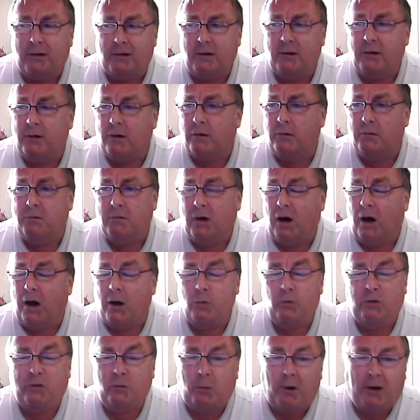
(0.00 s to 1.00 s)
You know, I
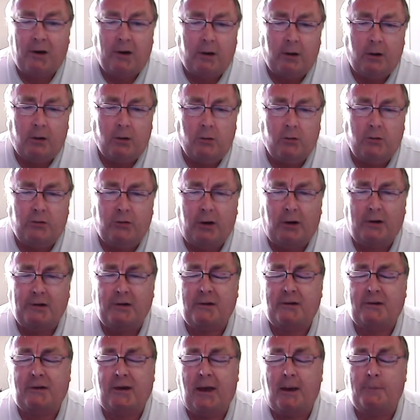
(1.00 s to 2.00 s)
was one of those. I
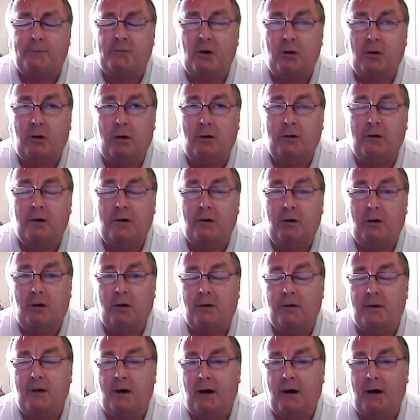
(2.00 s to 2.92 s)
just kept on and on.